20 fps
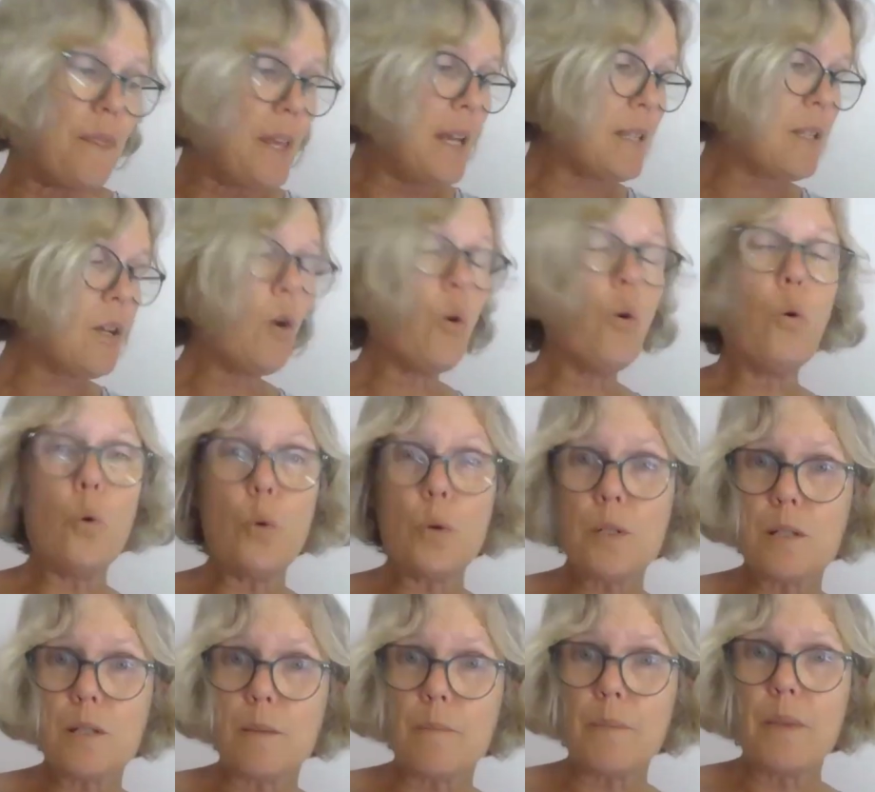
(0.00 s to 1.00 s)
These are
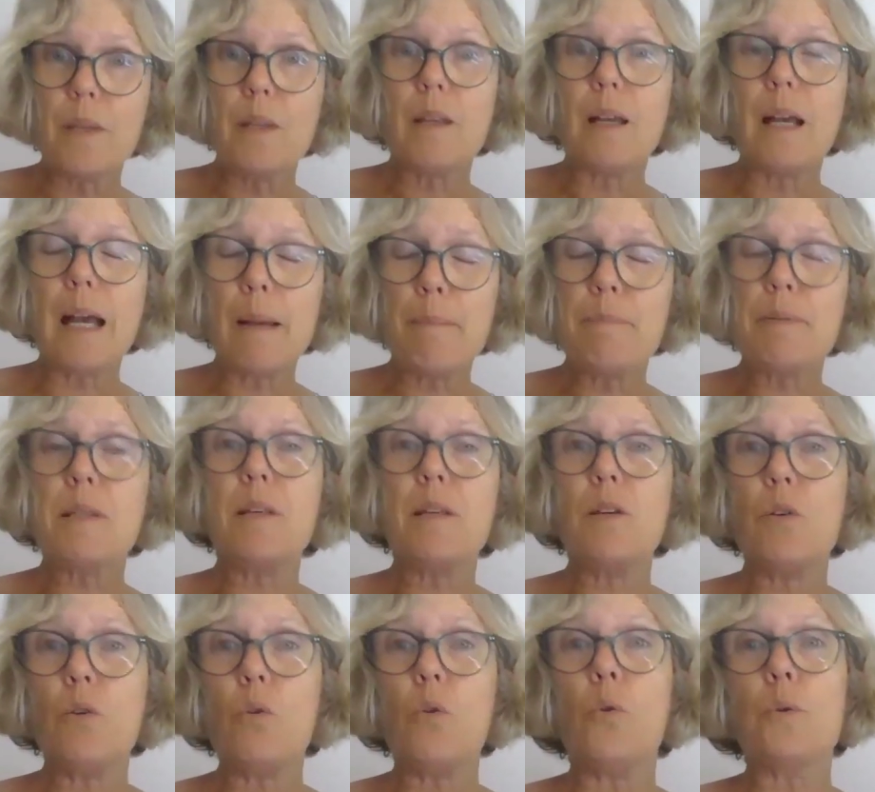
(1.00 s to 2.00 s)
awesome,
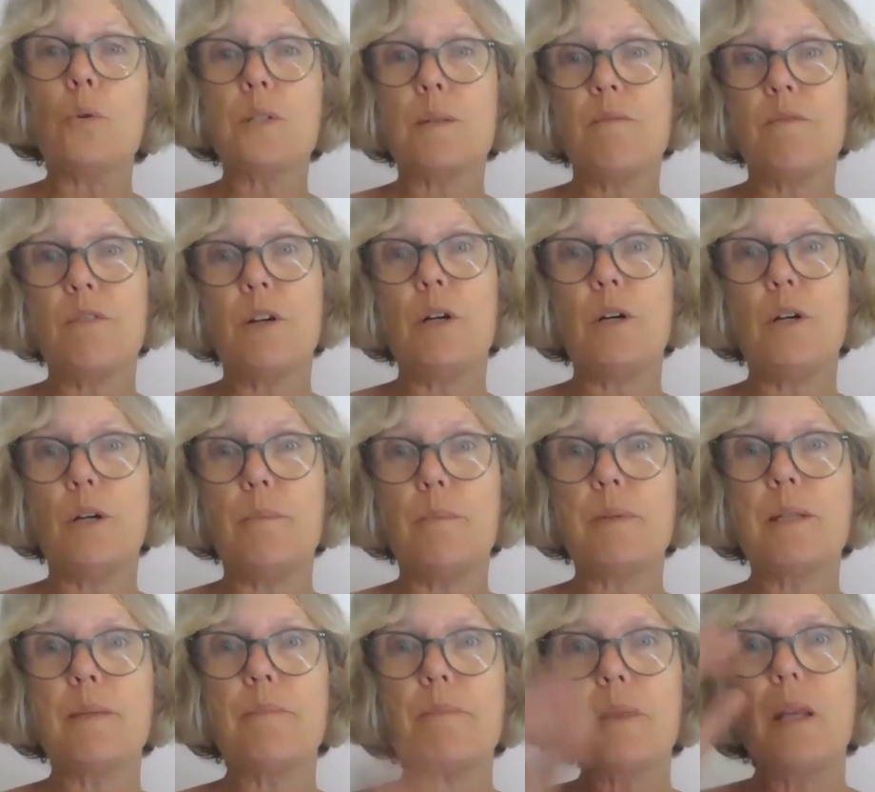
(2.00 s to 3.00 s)
absolutely awesome for
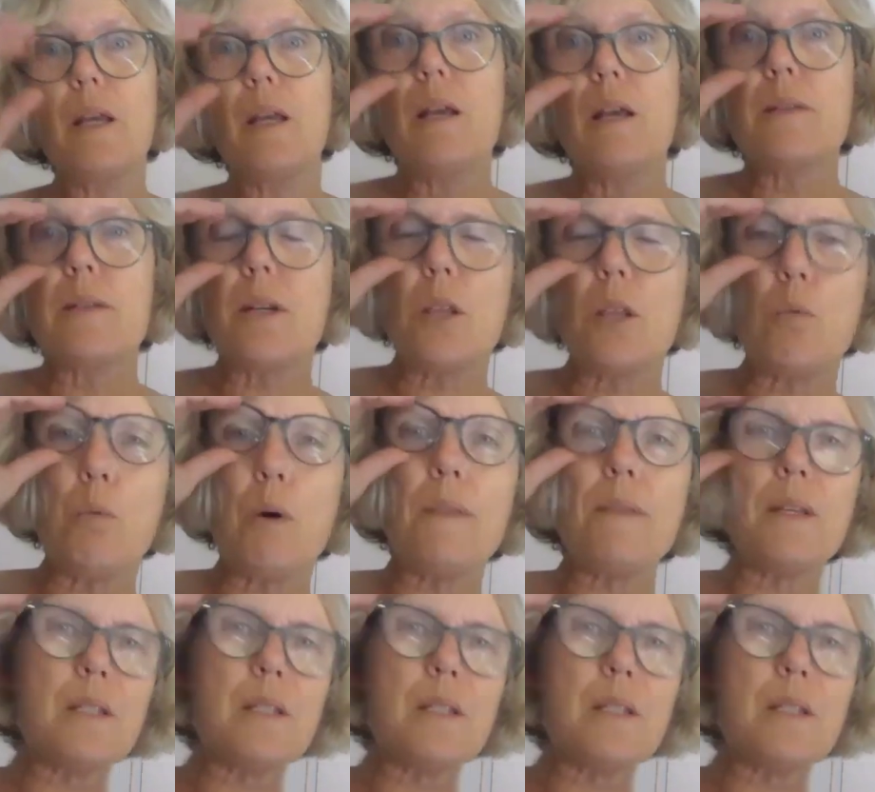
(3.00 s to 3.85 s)
herbs. So the one